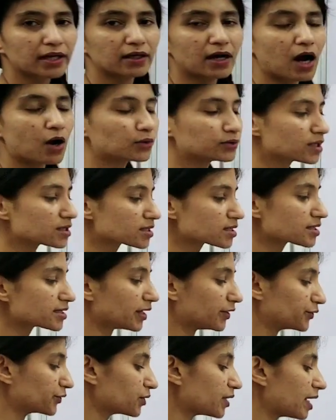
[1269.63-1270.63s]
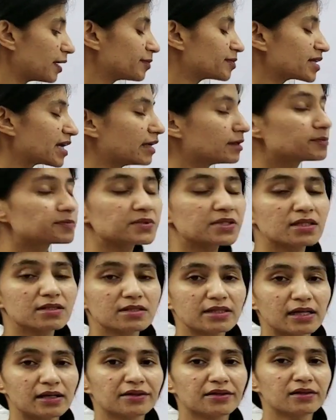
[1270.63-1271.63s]
how does the centriole helps in
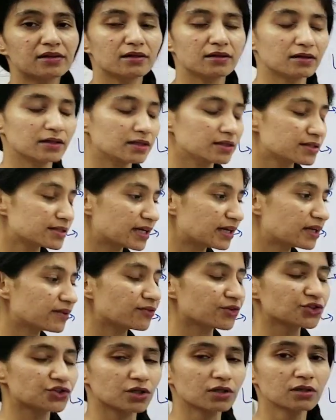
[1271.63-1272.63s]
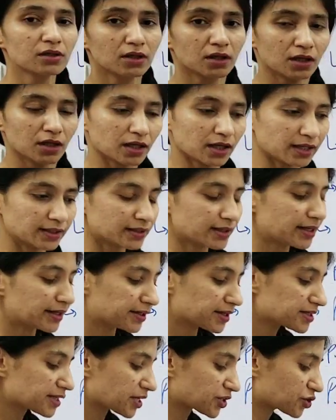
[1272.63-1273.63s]
cell division in the
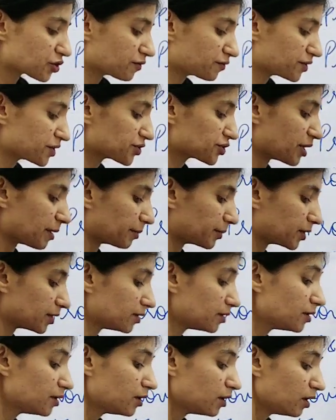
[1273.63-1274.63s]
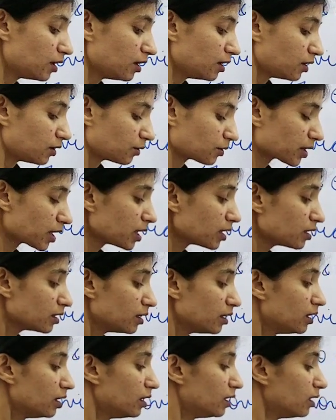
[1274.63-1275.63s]
later section of this chapter. Okay,
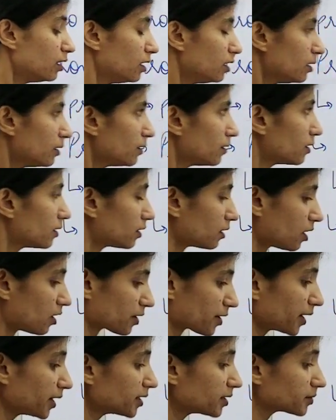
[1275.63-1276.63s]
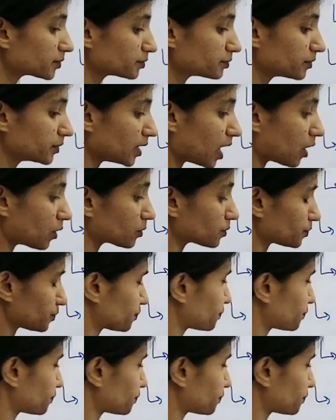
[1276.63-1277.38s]
all right. Now,